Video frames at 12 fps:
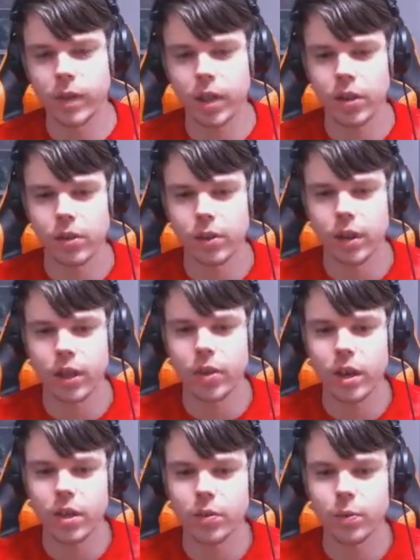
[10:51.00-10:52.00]
video. Thank you
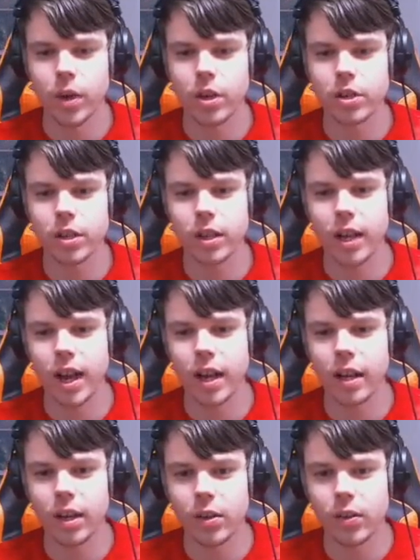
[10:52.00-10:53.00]
guys for watching and
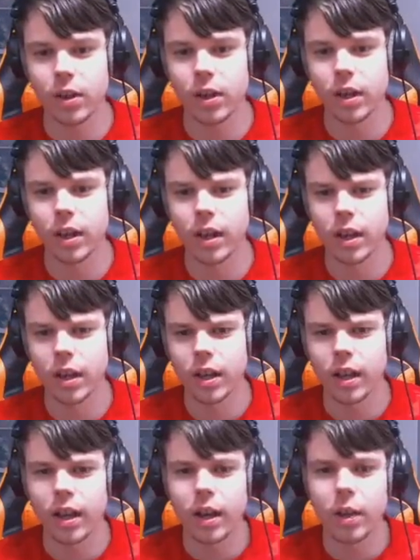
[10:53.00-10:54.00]
hanging
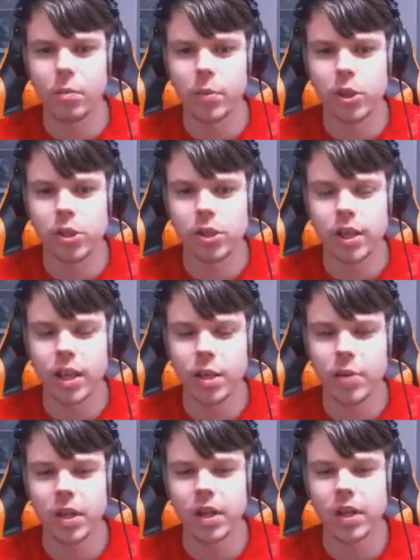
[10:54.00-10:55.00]
out. Be sure to
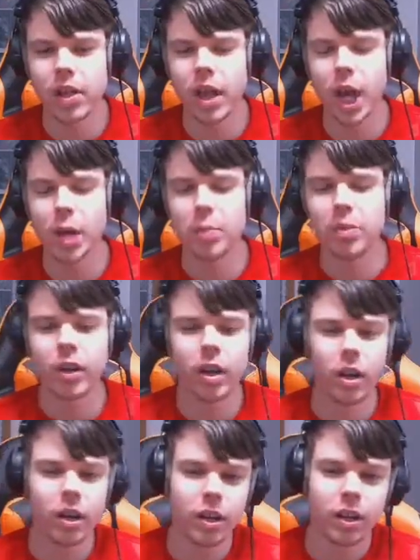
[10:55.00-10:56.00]
hit me up
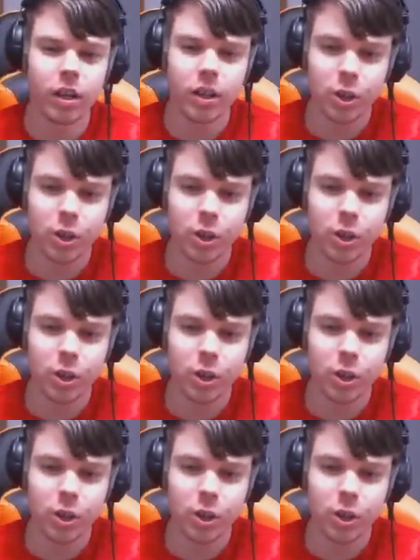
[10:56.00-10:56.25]
on